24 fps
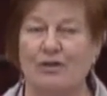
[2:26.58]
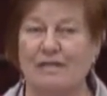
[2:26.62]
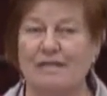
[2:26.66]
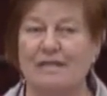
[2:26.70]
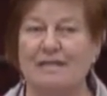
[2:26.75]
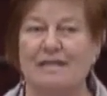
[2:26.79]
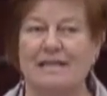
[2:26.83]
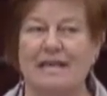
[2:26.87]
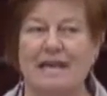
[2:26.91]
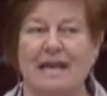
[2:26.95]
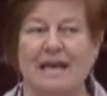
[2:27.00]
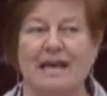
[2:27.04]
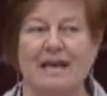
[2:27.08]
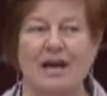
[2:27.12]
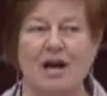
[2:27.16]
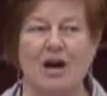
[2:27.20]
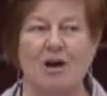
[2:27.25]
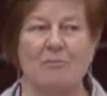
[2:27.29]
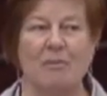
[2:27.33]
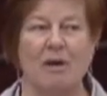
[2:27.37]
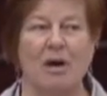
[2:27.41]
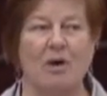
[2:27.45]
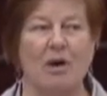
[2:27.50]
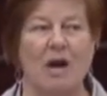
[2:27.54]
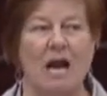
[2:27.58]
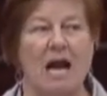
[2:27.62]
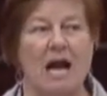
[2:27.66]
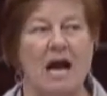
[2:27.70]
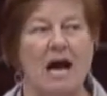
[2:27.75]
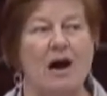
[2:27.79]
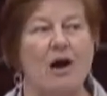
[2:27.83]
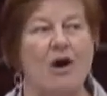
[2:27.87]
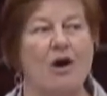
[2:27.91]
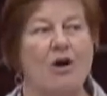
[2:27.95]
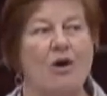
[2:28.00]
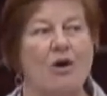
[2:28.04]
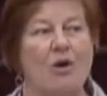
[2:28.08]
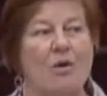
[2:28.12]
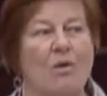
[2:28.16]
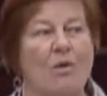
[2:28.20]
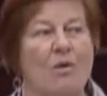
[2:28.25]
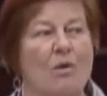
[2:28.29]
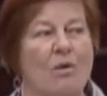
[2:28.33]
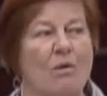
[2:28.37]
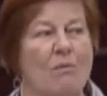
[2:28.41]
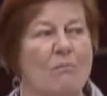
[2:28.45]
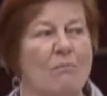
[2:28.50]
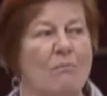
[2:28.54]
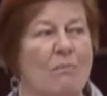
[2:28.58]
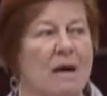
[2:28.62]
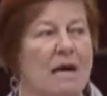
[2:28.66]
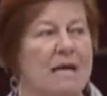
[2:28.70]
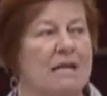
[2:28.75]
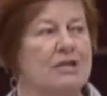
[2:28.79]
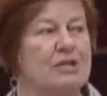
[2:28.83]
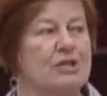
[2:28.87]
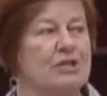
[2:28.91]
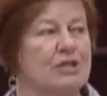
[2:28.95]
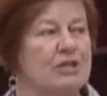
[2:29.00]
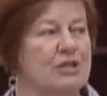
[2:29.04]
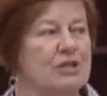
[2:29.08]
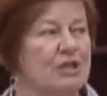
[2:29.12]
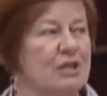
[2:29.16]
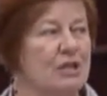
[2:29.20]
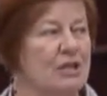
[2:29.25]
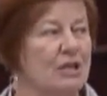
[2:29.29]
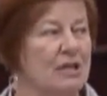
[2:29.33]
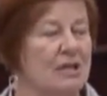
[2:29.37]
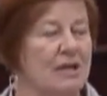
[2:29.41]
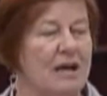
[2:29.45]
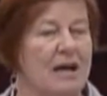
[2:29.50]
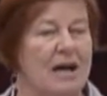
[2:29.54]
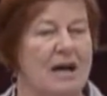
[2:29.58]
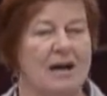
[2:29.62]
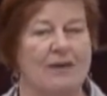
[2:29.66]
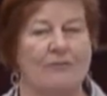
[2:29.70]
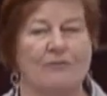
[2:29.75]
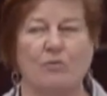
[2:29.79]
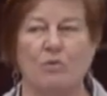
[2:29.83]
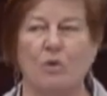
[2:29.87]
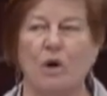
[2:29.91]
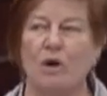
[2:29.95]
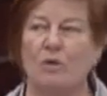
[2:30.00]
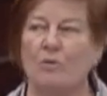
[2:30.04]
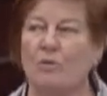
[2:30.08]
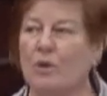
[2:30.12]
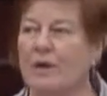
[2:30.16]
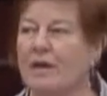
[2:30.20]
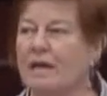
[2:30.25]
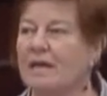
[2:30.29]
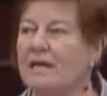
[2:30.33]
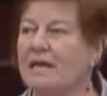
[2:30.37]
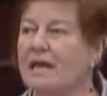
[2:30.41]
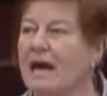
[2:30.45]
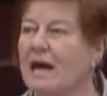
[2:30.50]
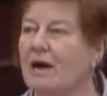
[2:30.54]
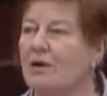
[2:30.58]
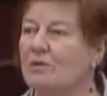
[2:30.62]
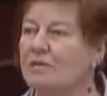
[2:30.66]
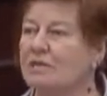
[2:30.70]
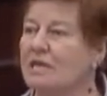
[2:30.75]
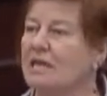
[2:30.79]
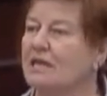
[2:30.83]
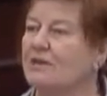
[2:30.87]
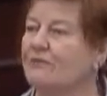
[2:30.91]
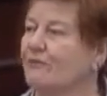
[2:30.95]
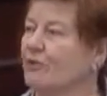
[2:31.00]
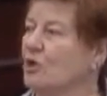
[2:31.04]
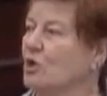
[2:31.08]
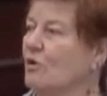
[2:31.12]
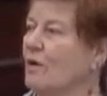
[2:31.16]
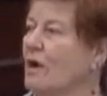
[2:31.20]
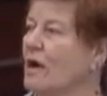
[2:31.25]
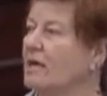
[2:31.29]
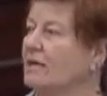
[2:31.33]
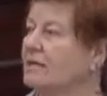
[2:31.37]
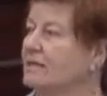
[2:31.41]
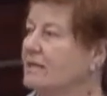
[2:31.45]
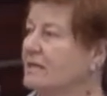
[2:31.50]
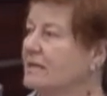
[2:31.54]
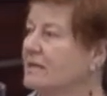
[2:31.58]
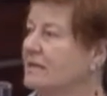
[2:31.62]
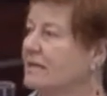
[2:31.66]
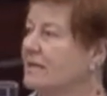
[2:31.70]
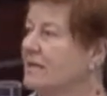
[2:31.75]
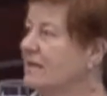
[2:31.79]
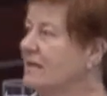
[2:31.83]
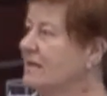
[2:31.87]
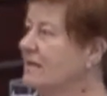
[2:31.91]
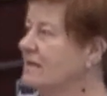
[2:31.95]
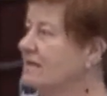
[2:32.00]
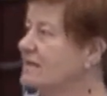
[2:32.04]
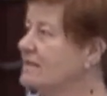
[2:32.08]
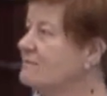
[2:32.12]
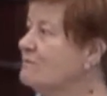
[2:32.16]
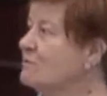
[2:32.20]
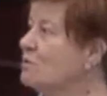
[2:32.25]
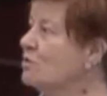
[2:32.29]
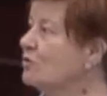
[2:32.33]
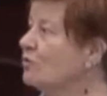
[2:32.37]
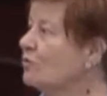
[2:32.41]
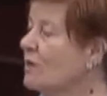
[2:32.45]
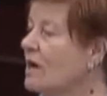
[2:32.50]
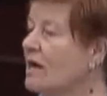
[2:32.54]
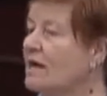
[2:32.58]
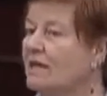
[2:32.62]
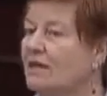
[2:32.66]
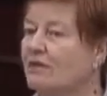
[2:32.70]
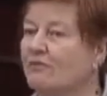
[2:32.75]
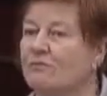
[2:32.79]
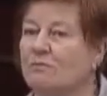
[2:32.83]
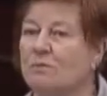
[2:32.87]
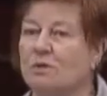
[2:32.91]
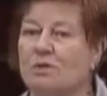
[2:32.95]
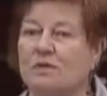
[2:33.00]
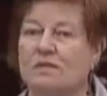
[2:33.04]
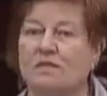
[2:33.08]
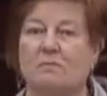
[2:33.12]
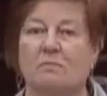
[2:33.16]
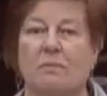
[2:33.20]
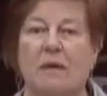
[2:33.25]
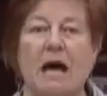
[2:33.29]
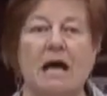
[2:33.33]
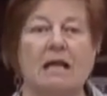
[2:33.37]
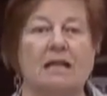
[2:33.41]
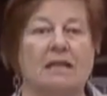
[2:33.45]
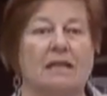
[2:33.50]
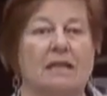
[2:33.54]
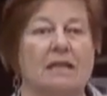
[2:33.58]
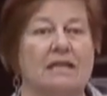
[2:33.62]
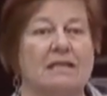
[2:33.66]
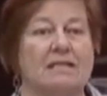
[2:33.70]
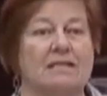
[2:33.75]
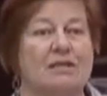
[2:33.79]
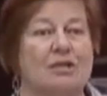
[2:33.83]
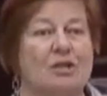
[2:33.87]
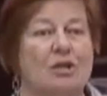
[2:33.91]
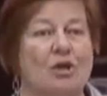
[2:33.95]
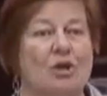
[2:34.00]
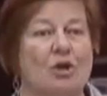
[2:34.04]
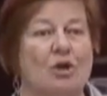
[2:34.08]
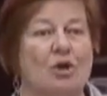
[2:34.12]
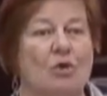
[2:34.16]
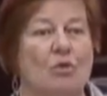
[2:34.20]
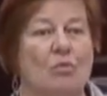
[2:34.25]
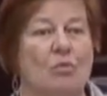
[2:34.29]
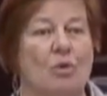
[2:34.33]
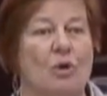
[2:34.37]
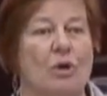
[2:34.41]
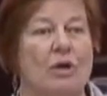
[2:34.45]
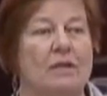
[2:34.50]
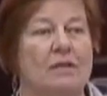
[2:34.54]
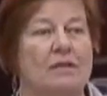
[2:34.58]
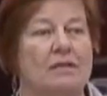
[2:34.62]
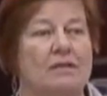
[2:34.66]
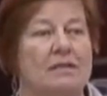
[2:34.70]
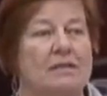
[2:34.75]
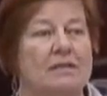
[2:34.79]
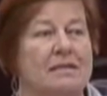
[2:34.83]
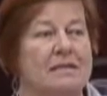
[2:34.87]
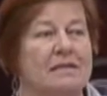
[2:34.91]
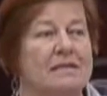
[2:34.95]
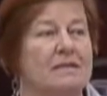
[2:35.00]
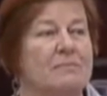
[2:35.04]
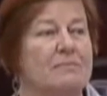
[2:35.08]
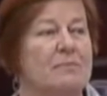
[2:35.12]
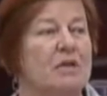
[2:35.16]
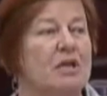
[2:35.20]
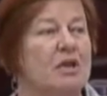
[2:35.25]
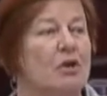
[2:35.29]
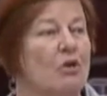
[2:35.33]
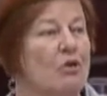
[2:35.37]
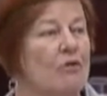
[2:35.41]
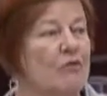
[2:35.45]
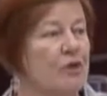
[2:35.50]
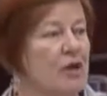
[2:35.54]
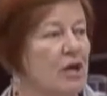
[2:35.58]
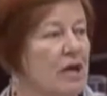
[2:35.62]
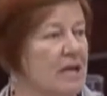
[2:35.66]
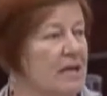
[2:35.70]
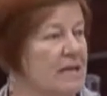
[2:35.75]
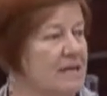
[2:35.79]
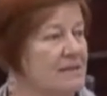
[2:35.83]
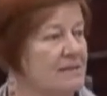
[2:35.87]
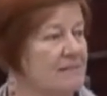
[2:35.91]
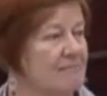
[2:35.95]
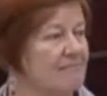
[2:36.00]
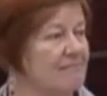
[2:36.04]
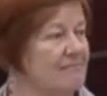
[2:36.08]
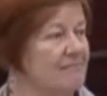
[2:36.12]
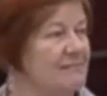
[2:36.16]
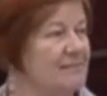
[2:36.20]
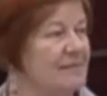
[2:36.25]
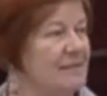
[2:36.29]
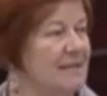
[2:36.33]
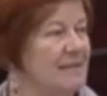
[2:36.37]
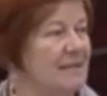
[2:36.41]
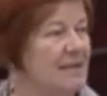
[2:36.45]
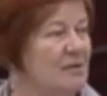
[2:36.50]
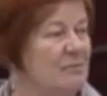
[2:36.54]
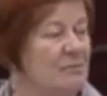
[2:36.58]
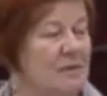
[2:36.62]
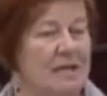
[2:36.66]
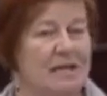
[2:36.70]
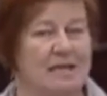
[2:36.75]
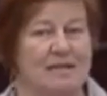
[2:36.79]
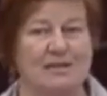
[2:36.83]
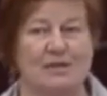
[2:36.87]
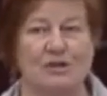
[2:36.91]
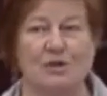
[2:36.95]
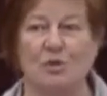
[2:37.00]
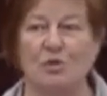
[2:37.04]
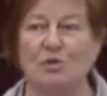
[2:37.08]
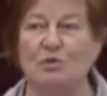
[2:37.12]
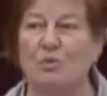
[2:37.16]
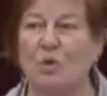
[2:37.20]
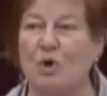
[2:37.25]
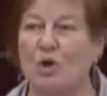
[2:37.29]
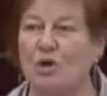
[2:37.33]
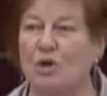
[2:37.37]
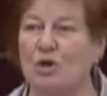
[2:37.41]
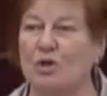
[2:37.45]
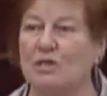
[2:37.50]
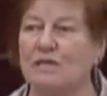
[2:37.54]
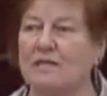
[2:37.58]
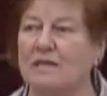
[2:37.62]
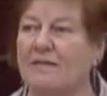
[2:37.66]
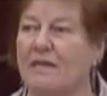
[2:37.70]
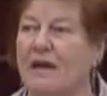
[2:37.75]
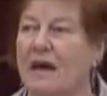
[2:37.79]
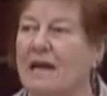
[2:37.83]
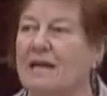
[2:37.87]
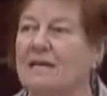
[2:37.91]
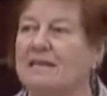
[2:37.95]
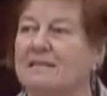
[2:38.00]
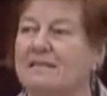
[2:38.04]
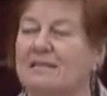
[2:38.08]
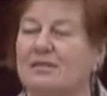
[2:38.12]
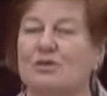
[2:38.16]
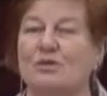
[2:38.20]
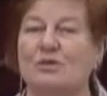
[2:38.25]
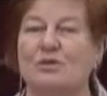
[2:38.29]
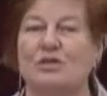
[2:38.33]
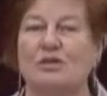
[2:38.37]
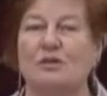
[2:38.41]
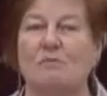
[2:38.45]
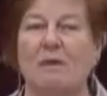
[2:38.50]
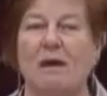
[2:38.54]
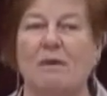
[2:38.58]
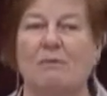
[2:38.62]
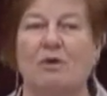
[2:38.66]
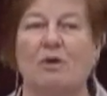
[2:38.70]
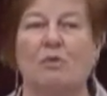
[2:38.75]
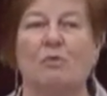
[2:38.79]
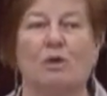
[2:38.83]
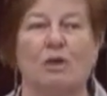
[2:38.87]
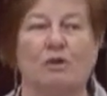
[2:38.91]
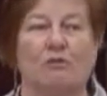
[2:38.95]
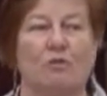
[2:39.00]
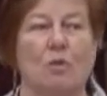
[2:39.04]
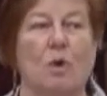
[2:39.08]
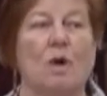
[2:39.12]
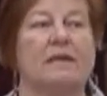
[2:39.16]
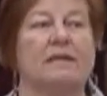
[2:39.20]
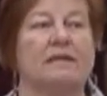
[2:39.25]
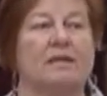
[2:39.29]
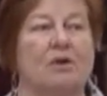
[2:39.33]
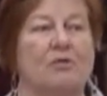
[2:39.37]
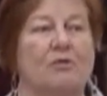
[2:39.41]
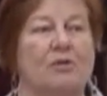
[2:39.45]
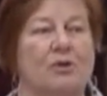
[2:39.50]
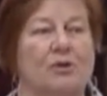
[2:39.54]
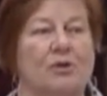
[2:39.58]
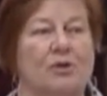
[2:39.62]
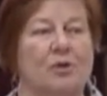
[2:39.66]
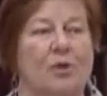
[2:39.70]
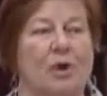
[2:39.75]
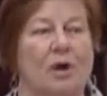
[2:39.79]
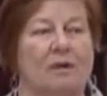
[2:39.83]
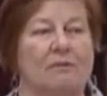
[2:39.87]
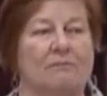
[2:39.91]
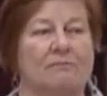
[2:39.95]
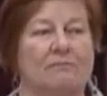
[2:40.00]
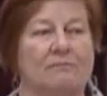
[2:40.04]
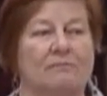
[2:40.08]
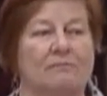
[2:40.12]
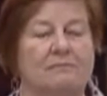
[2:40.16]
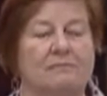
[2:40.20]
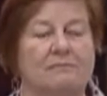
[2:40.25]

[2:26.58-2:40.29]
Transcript: Just think about how much of what we now take for granted in smooth running of municipalities would disappear overnight, because those workers and that institutional memory will have walked out the door.